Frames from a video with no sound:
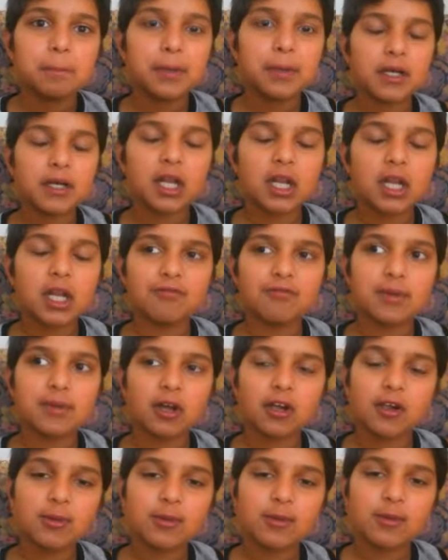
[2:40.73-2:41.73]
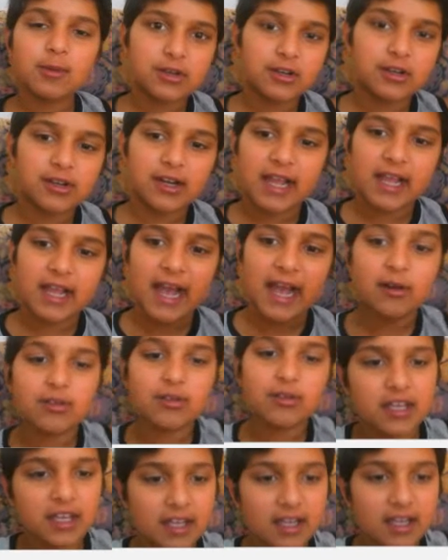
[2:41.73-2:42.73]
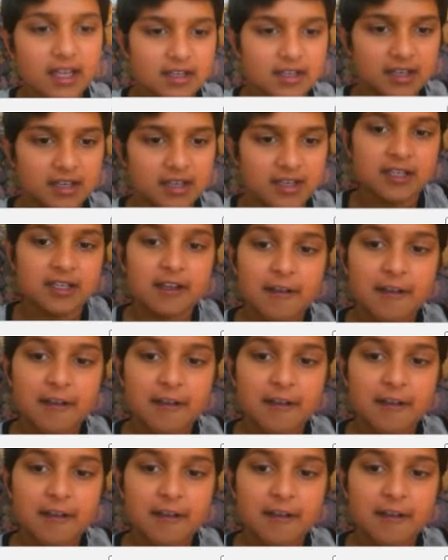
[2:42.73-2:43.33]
but I've been always wondering how do they get this